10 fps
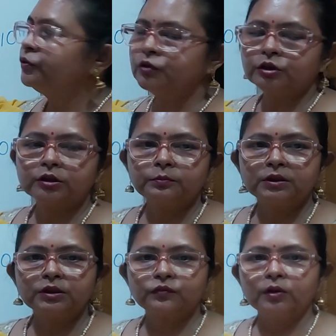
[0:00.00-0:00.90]
Nutrition
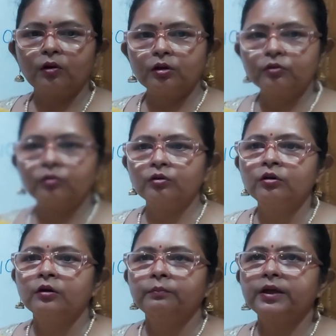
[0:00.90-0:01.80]
means, we all know,
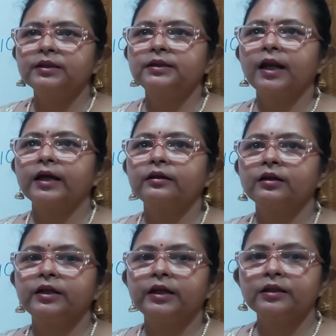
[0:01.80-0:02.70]
means like
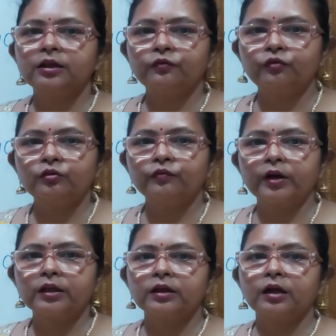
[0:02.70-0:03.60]
eating the food
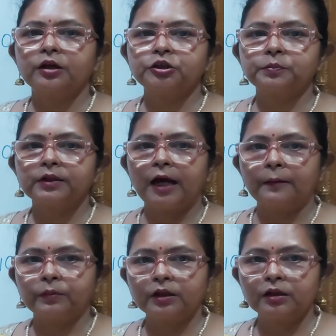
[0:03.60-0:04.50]
when the nourishment
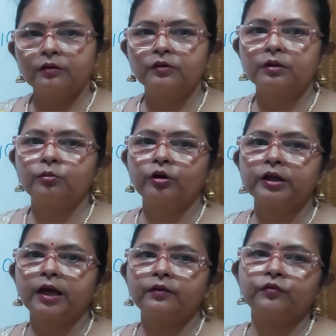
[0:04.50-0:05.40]
happen in our
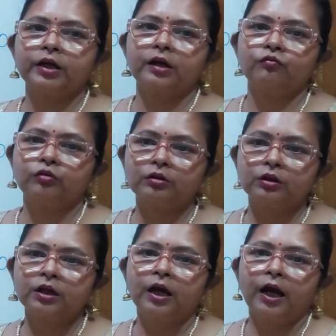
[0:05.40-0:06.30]
body and we can work